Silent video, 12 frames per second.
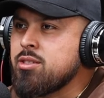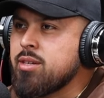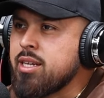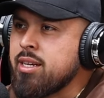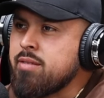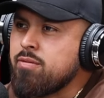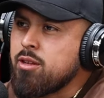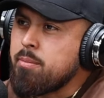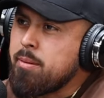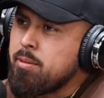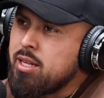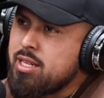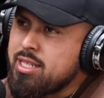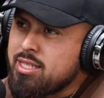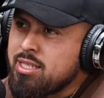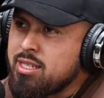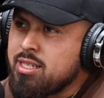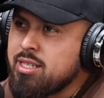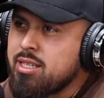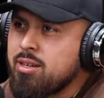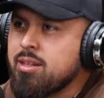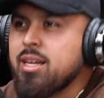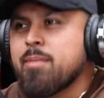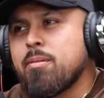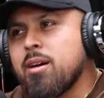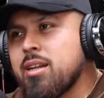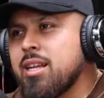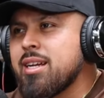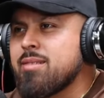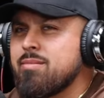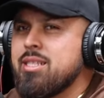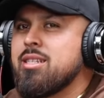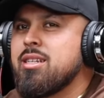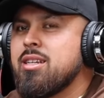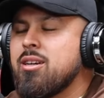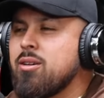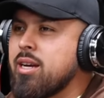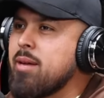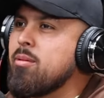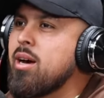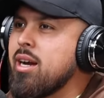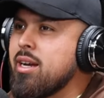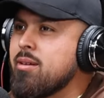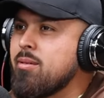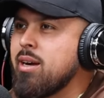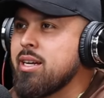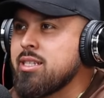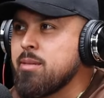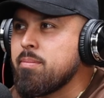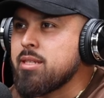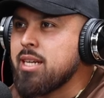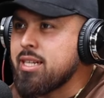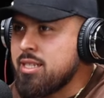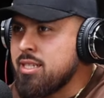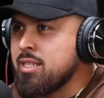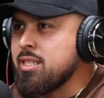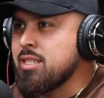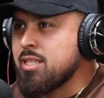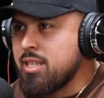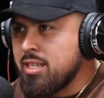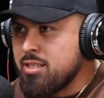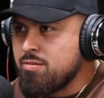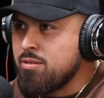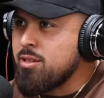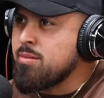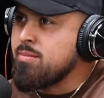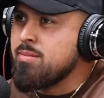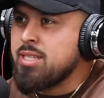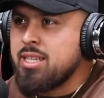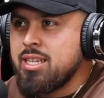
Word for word: intriguing for the people that are listening. They're like probably like, okay, why why is he protecting his kids from